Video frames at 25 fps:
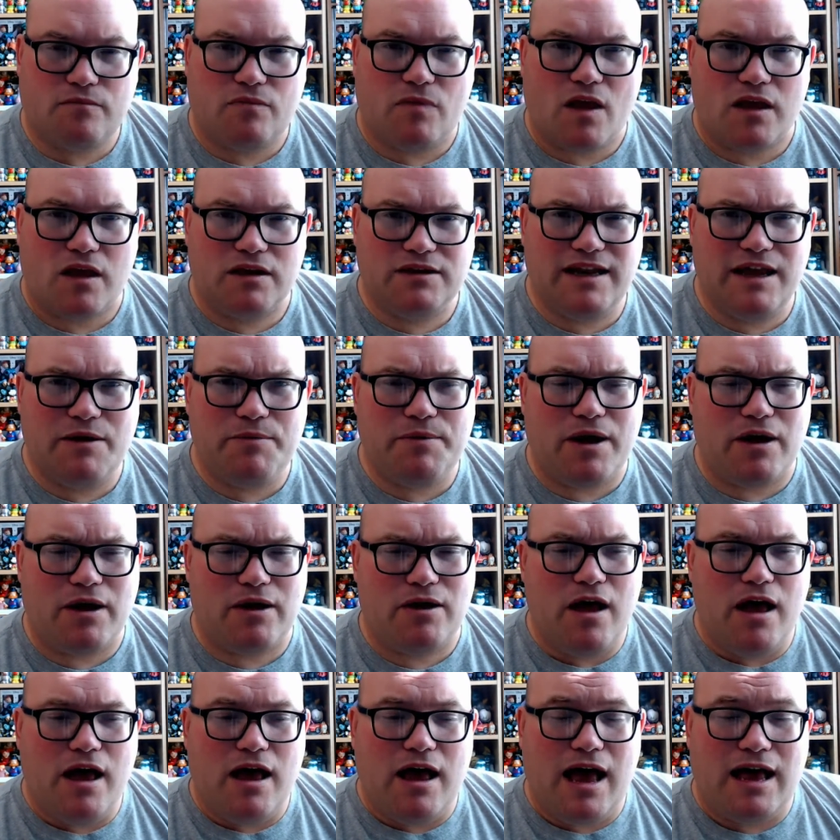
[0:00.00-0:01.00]
So there we go.
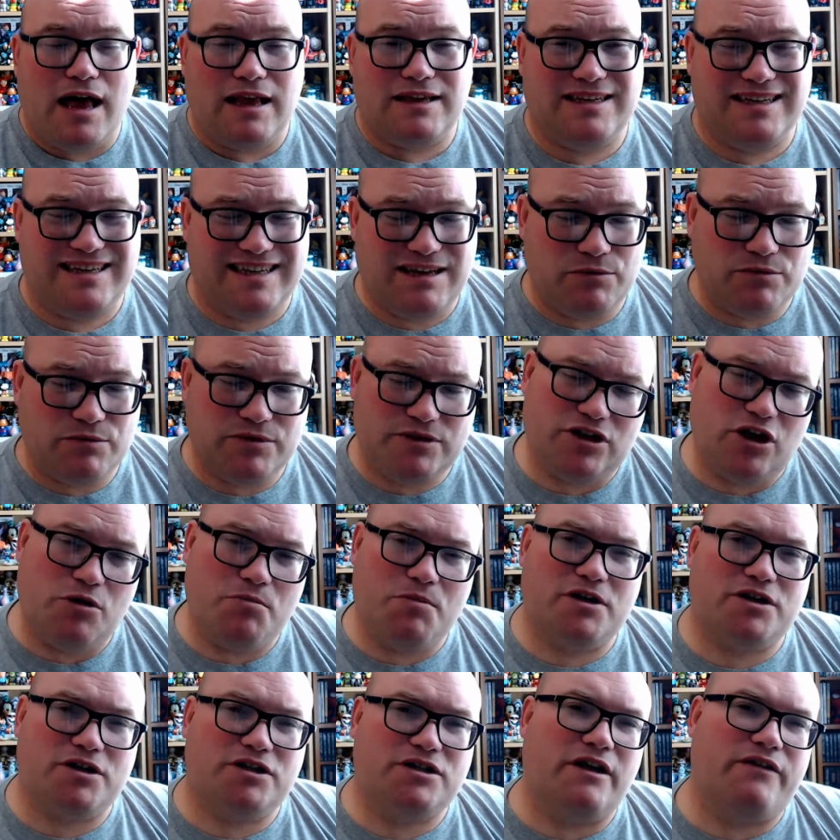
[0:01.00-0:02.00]
As I said, there was so
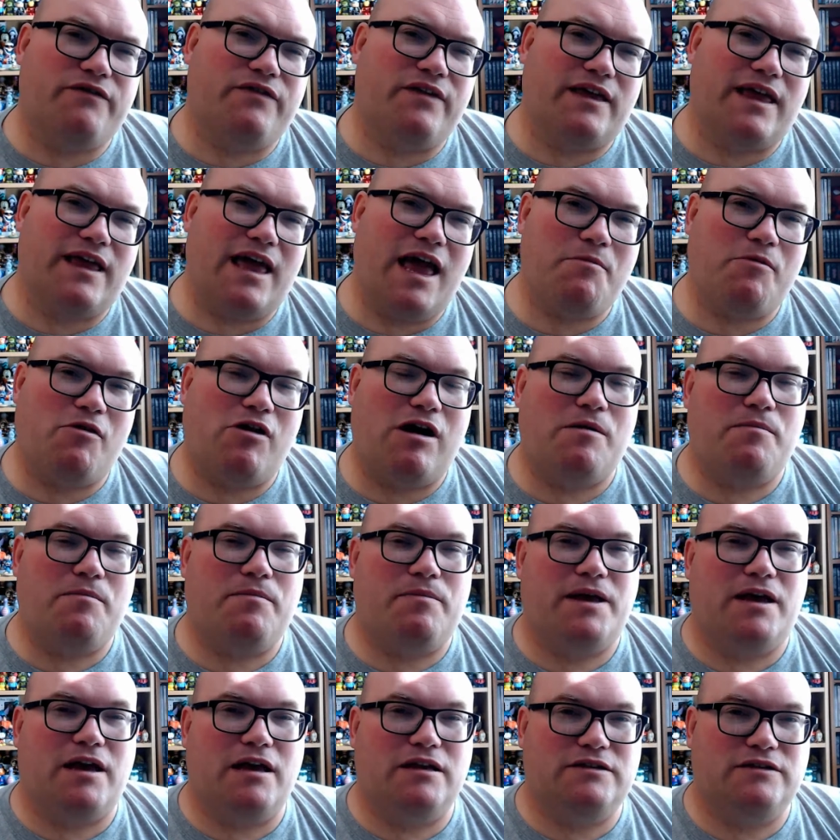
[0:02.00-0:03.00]
much stuff that came out
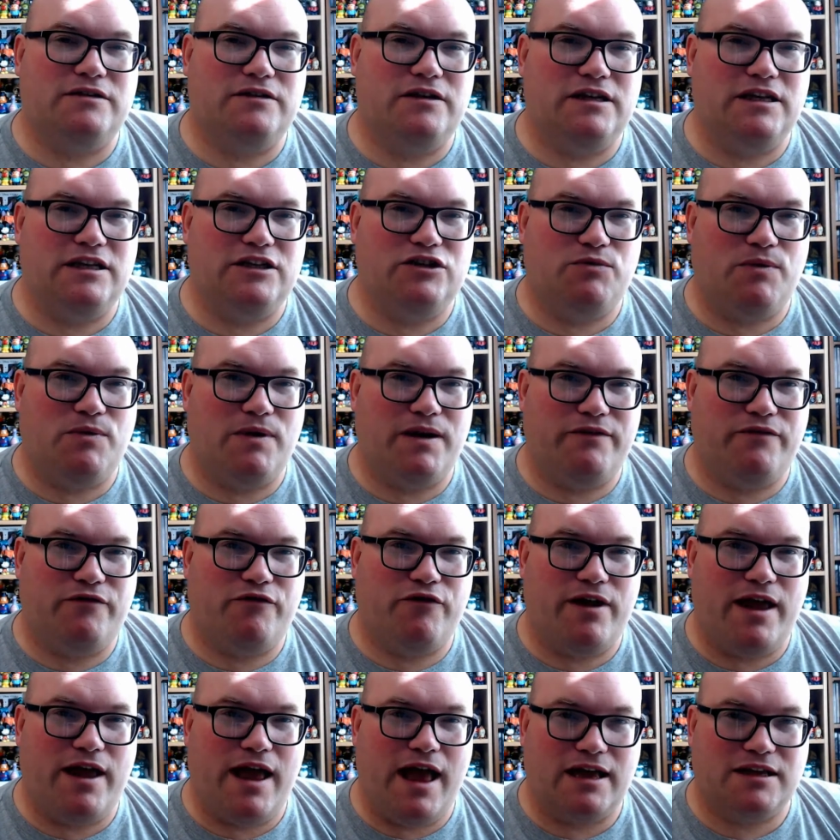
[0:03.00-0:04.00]
because of the D23
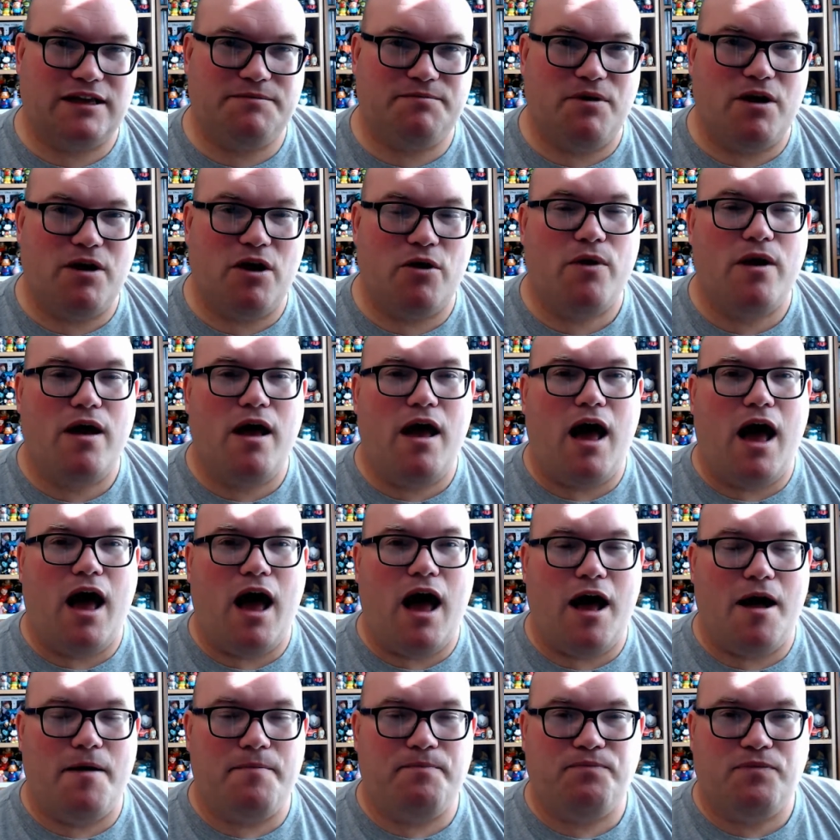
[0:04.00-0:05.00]

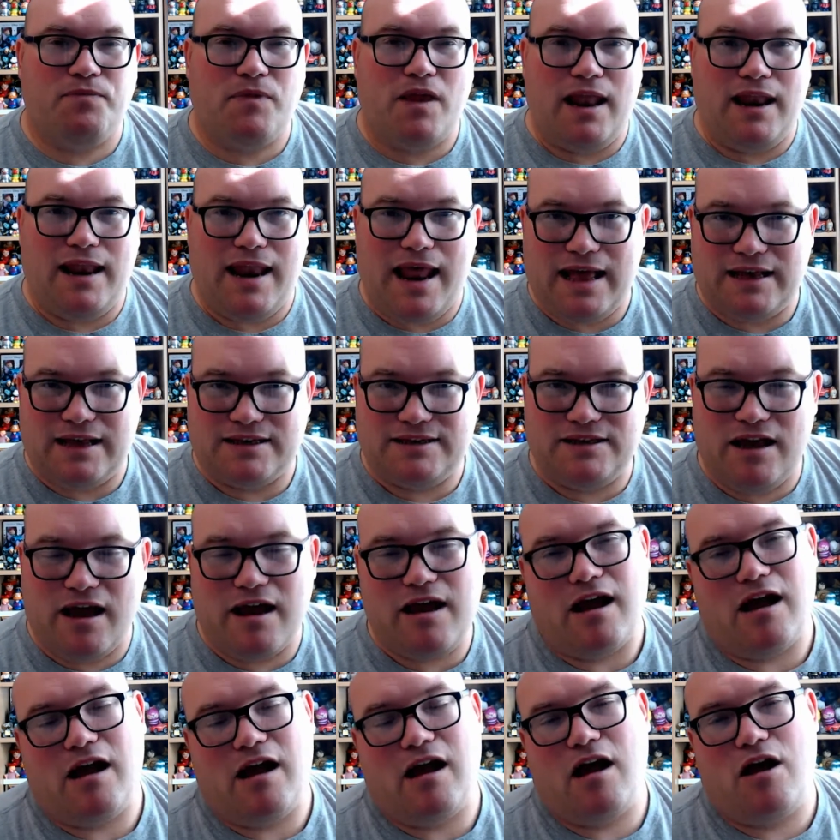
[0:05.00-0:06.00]
Expo. Last night,
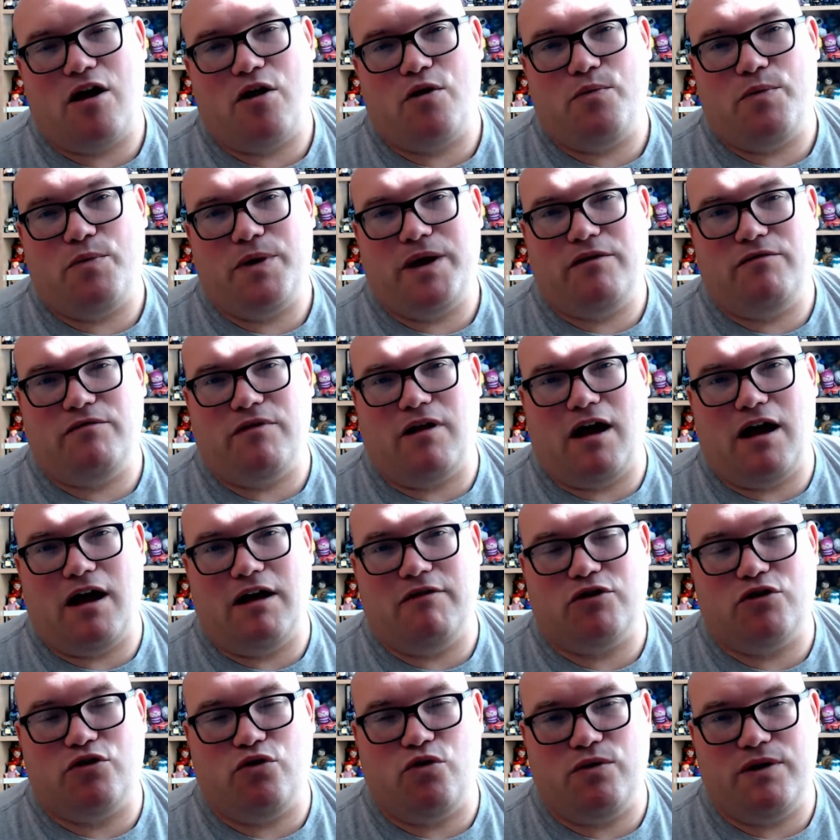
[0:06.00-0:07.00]
I
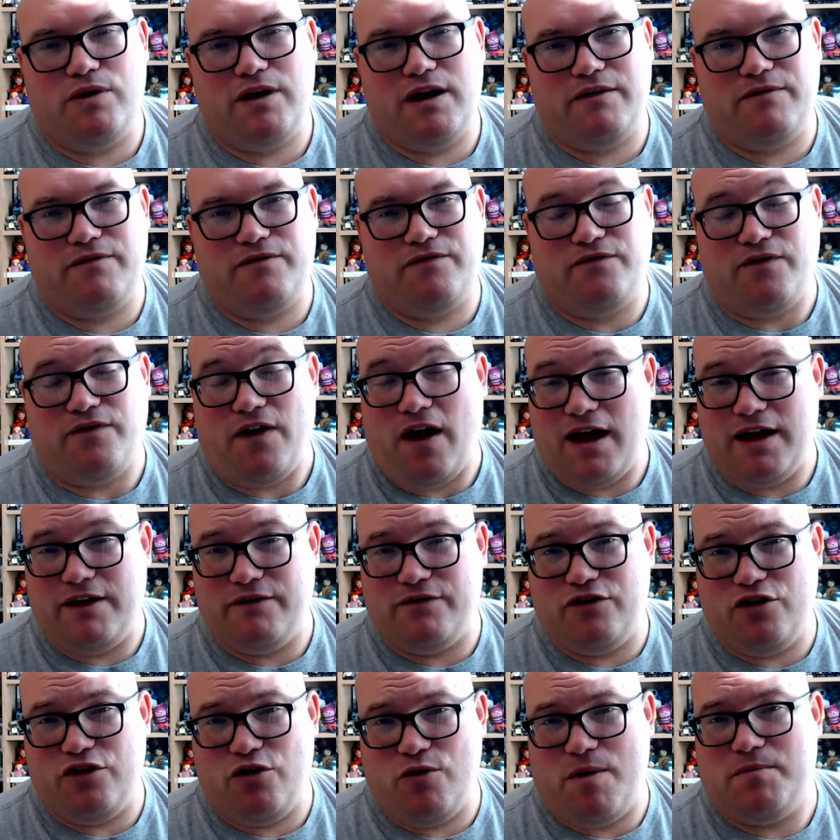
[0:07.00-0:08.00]
recorded five
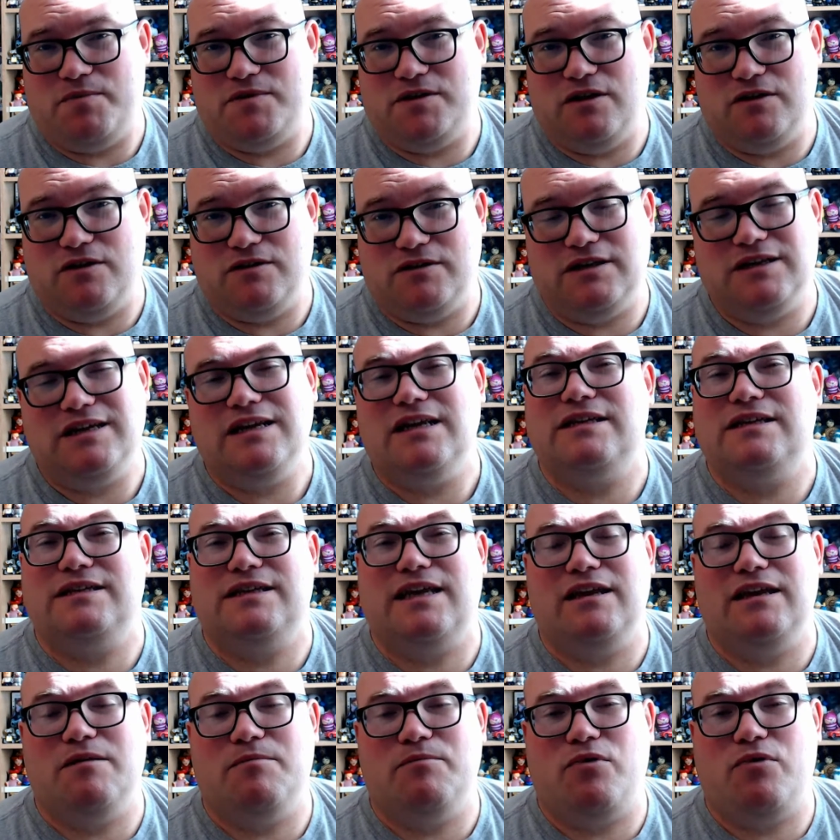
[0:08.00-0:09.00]
new episodes of the
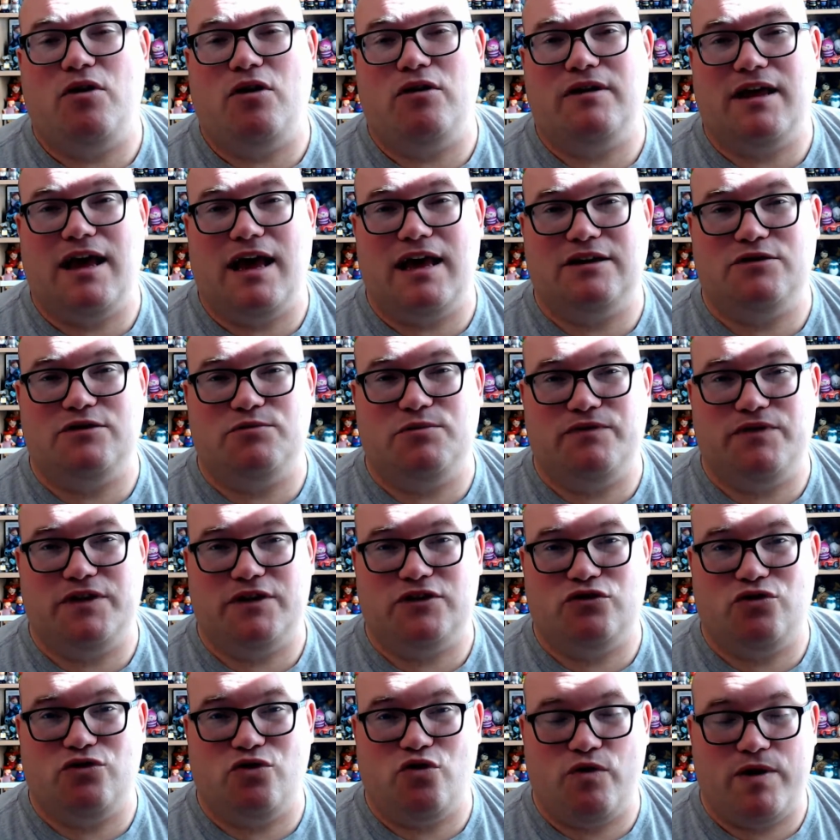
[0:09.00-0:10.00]
DisKingdom podcast with
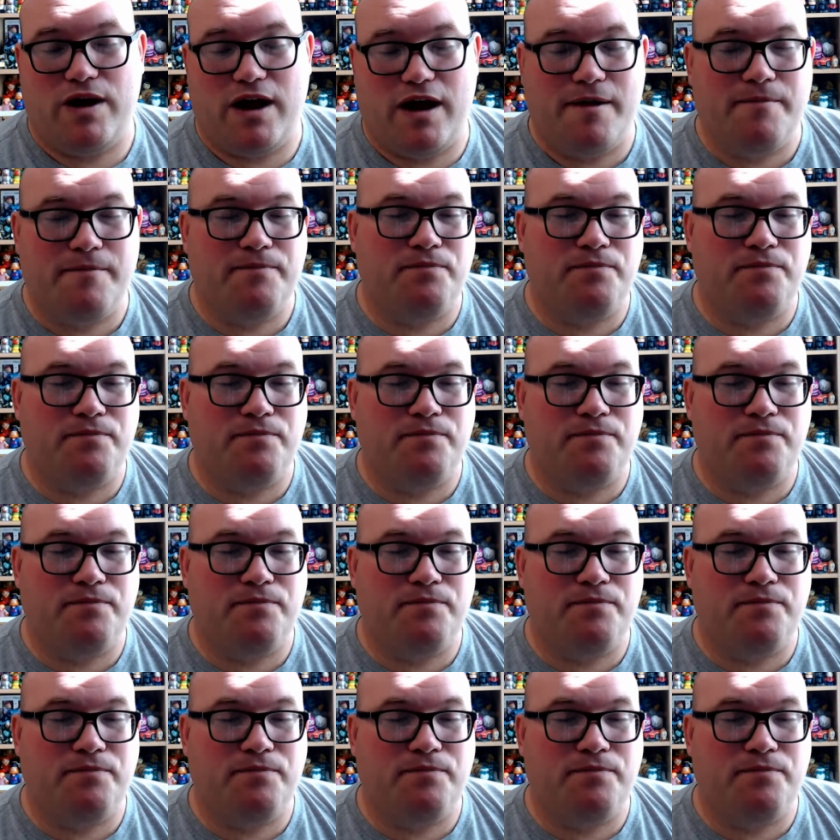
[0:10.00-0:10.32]
Victoria.